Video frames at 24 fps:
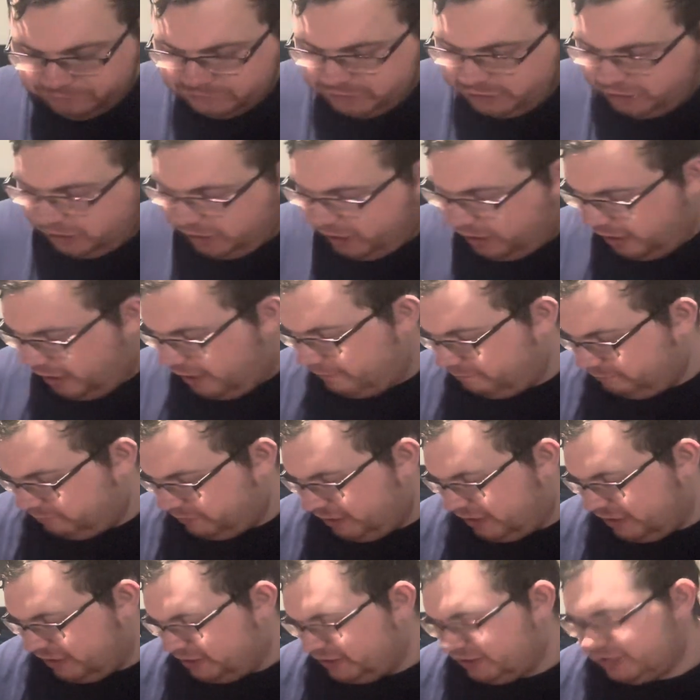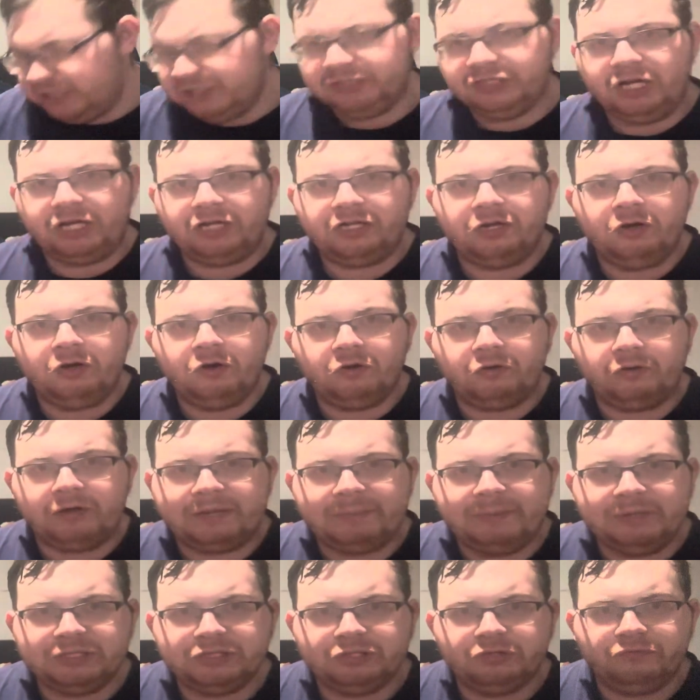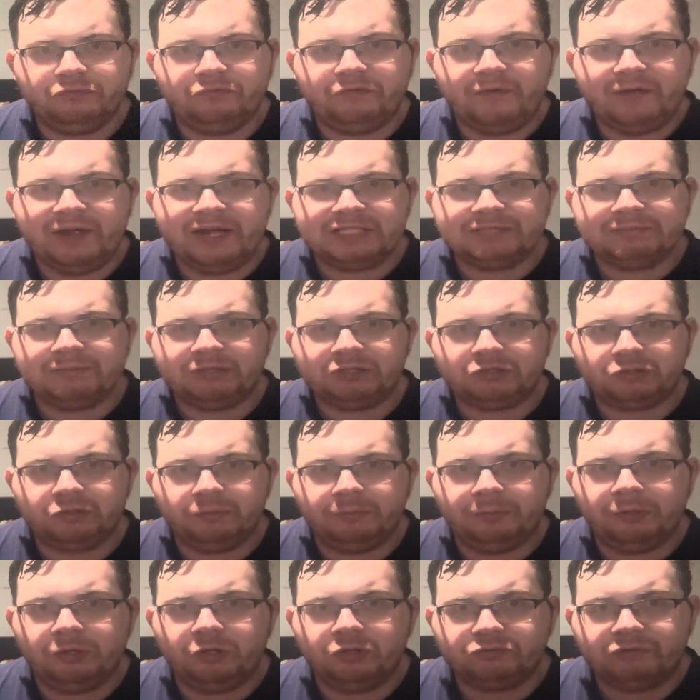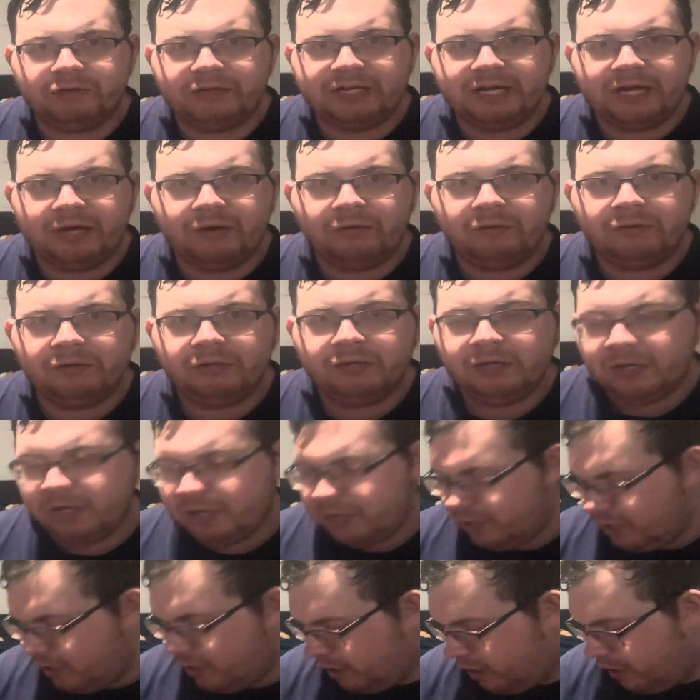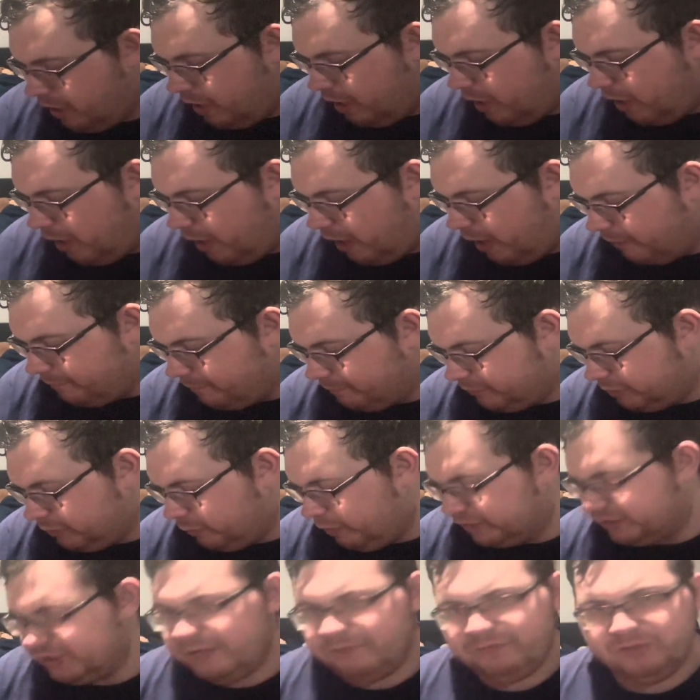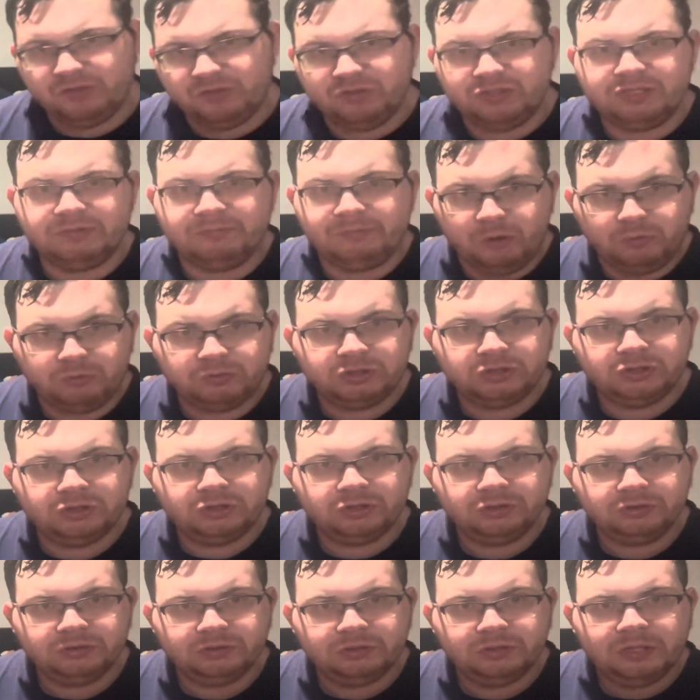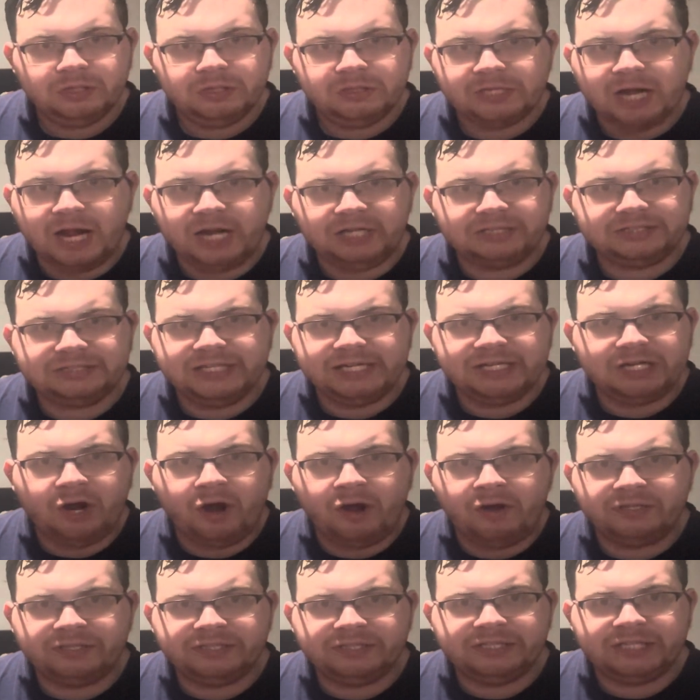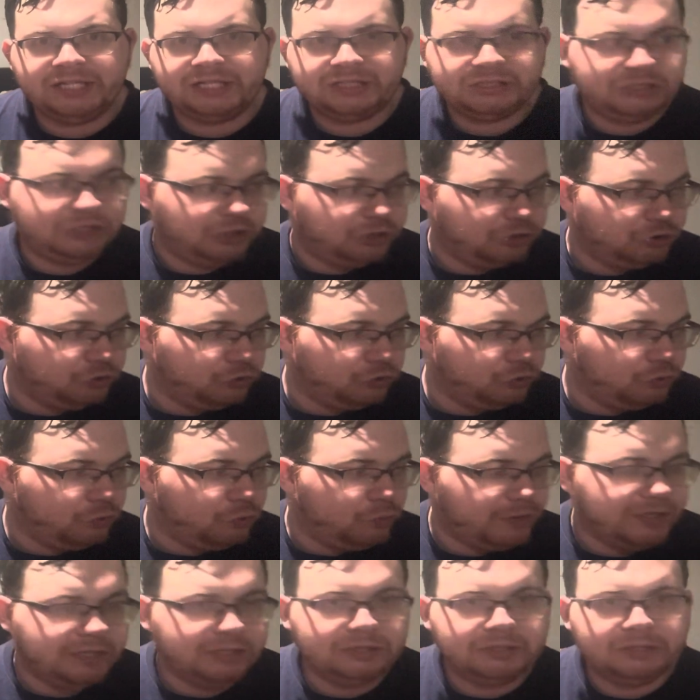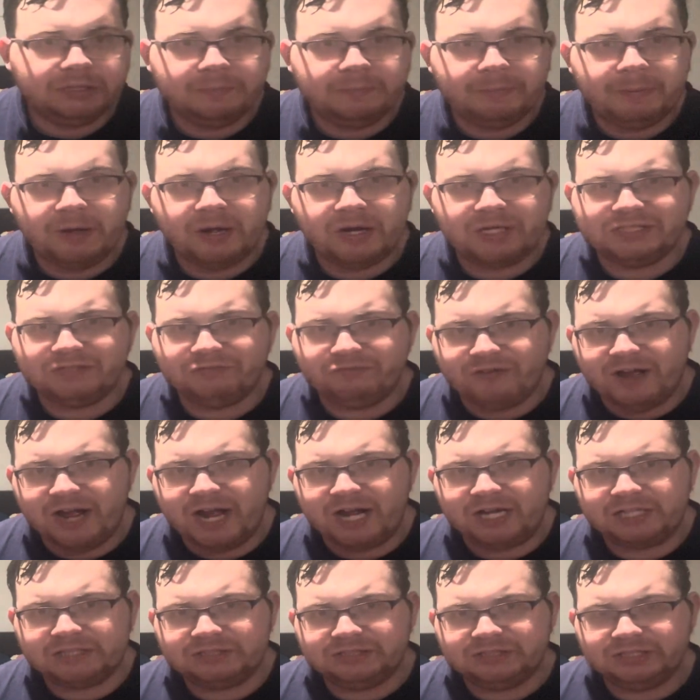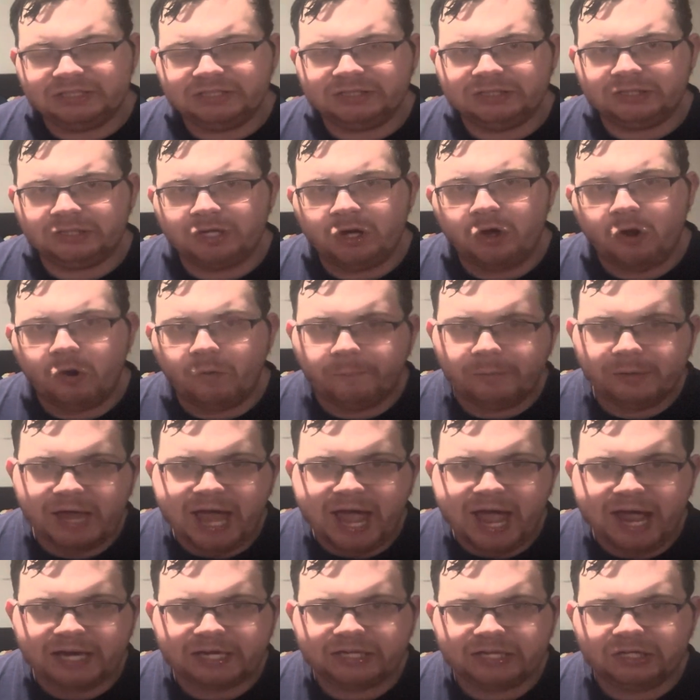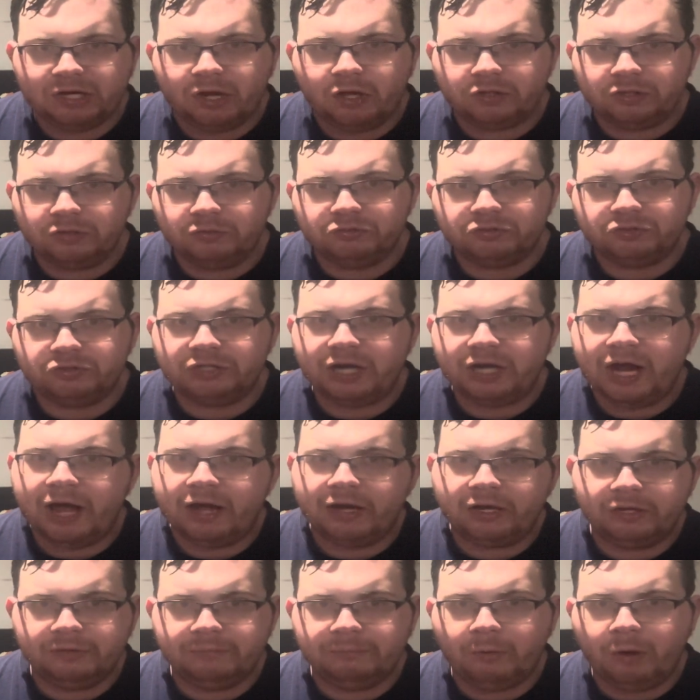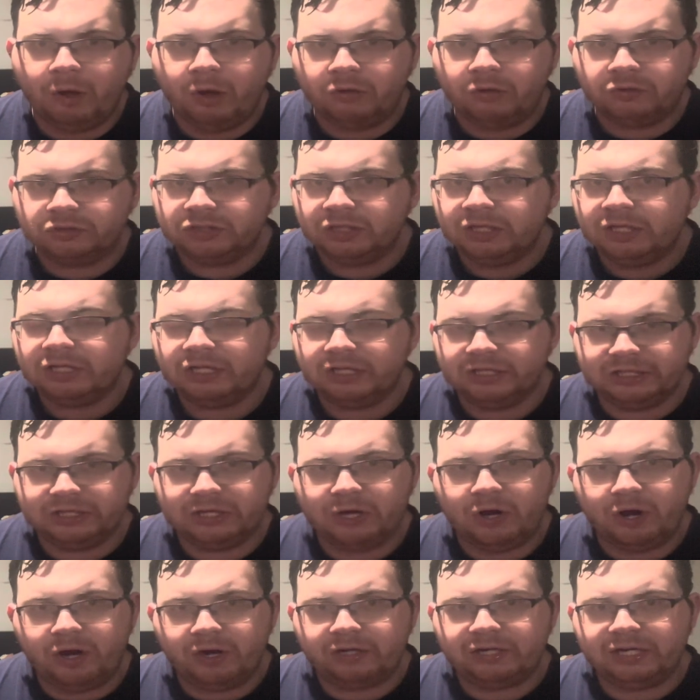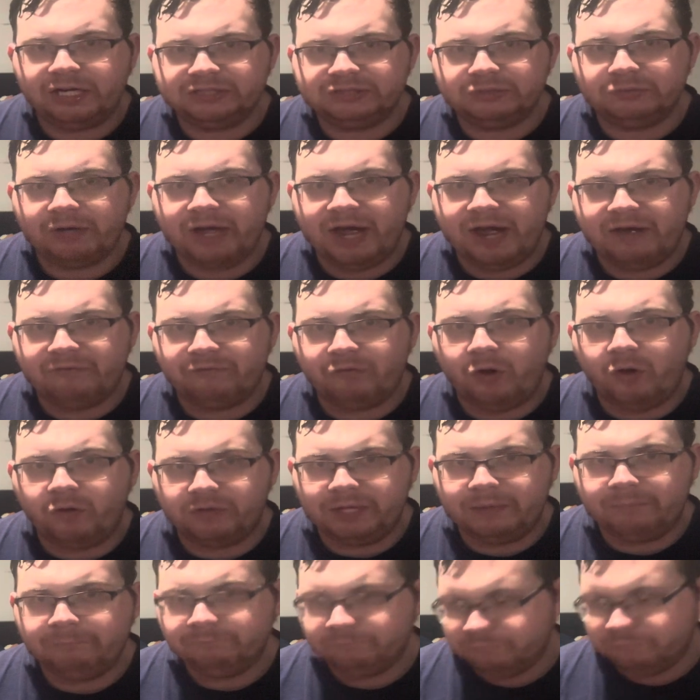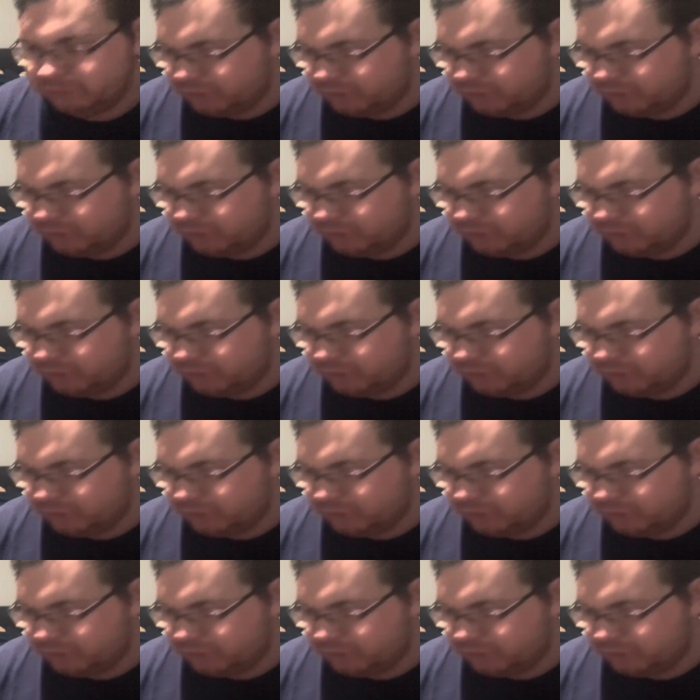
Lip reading: This and the Dark Code are like my two favorite asymmetrical Pearls right now. The ones I've used the most. Not saying the RTX2 and the Paris Effect and the Code Black and all those are not good balls. Because they are, because I still have all of them.